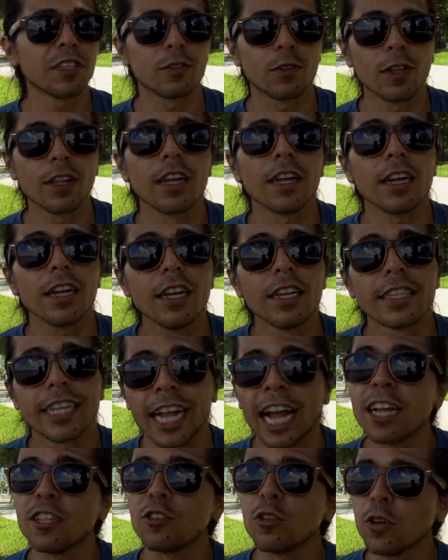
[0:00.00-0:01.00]
The
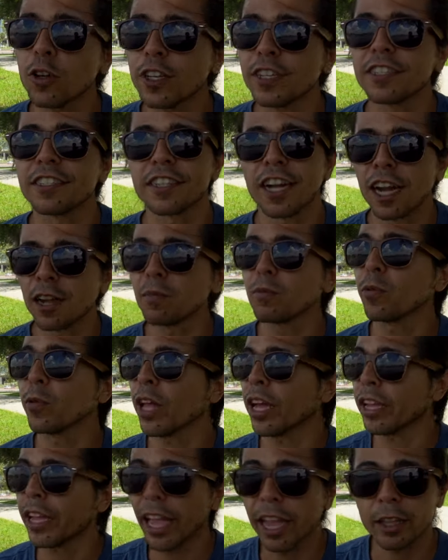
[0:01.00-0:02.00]
guy took his time to
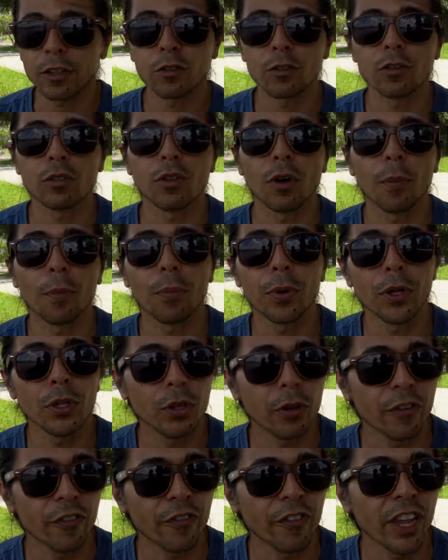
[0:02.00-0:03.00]
like, hey, dude, don't
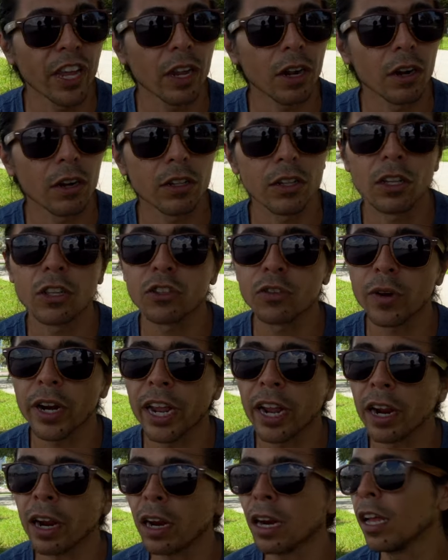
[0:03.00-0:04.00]
put your finger in the
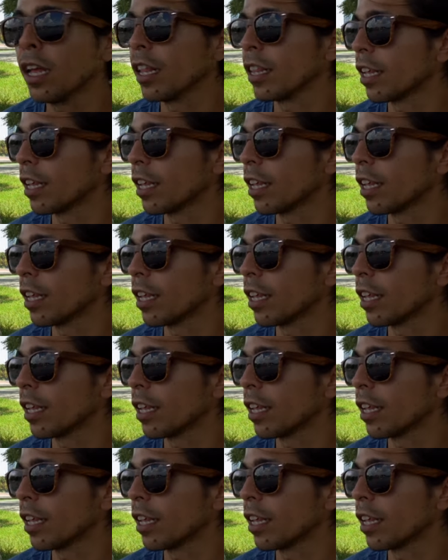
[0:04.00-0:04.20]
trigger.